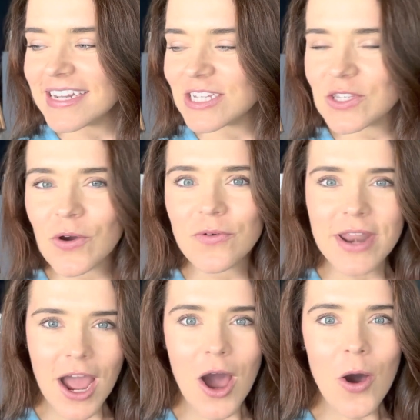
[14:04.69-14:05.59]

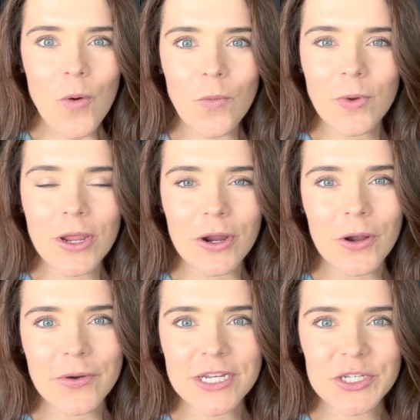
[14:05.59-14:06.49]
And so now
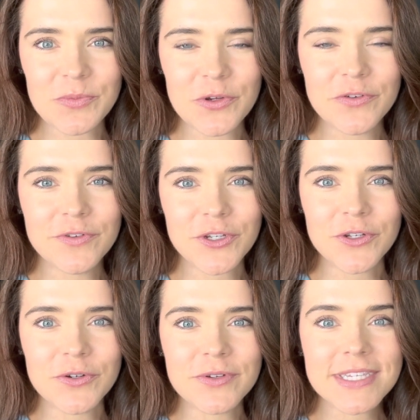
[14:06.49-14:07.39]
we are going to
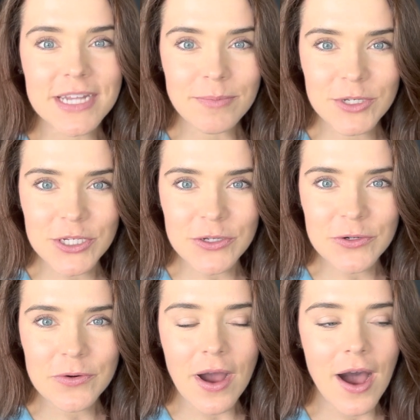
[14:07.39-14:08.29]
move to
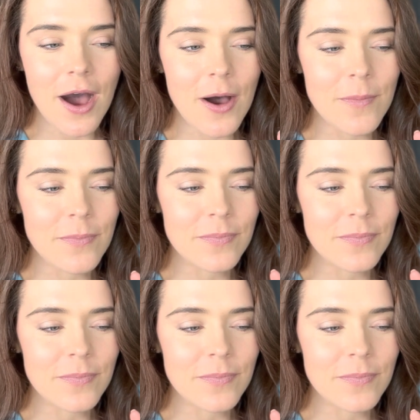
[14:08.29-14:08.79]
step 2.